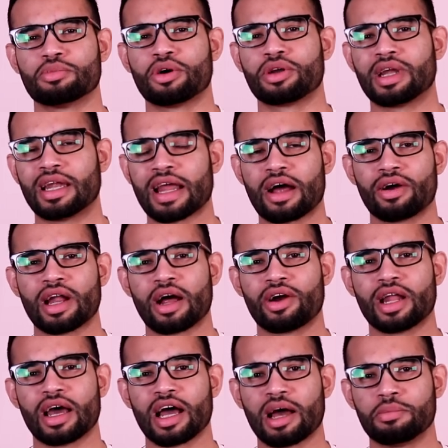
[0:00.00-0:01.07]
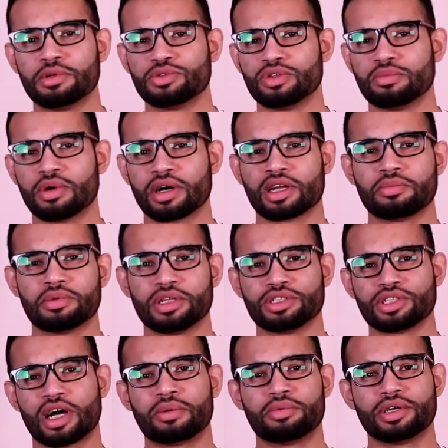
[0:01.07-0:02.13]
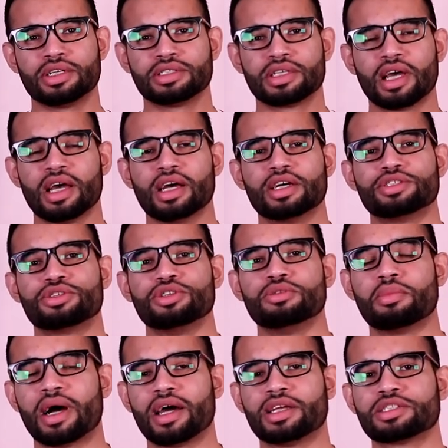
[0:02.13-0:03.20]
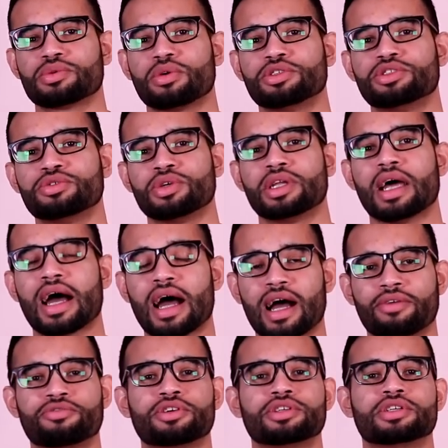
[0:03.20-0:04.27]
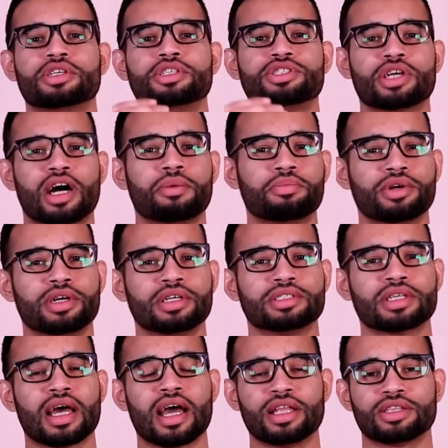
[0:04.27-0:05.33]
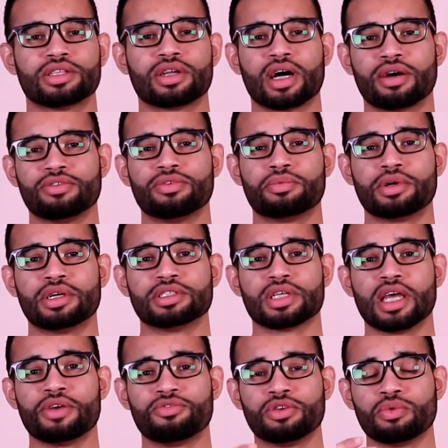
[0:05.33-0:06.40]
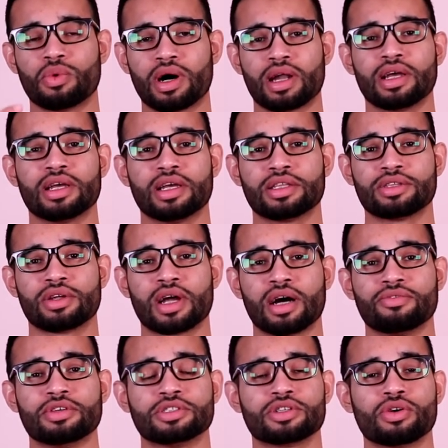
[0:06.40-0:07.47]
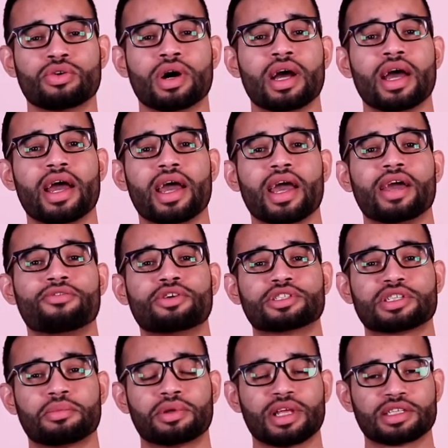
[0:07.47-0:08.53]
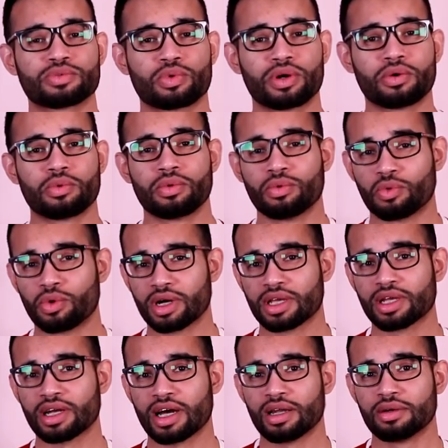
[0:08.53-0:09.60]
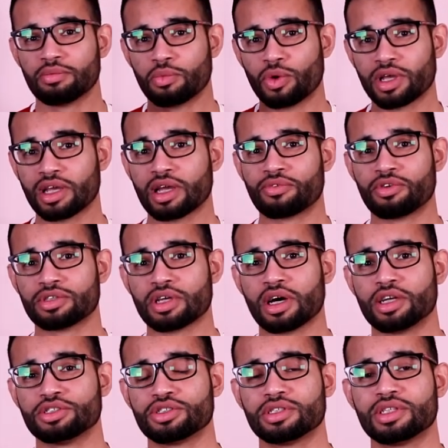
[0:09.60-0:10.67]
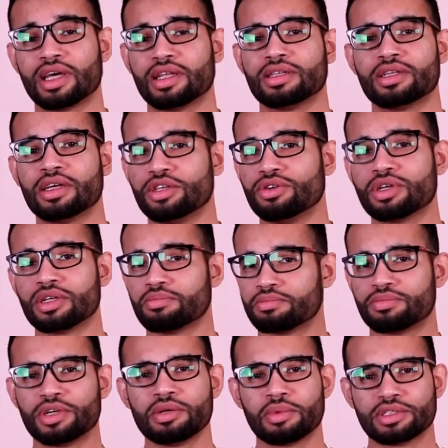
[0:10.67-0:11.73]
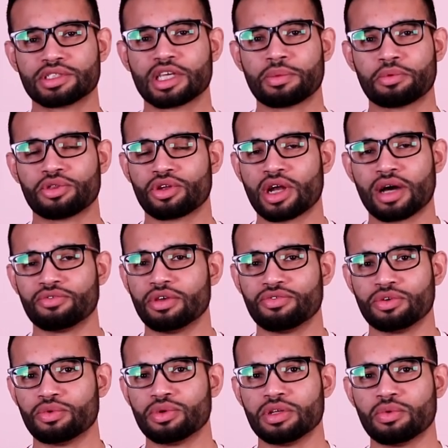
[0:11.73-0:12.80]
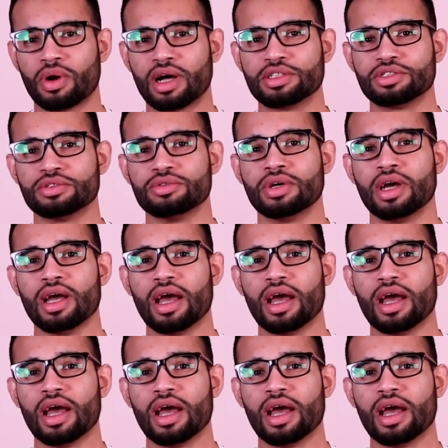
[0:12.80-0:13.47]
It's about an hour and a half between Maghrib and Isha prayers. So you might as well do it after your Isha prayers and Taraweeh prayers if you want to hit Taraweeh. So if you're someone that's working on waking up for Tahajjud, then you can pretty much skip your Taraweeh if you really want to.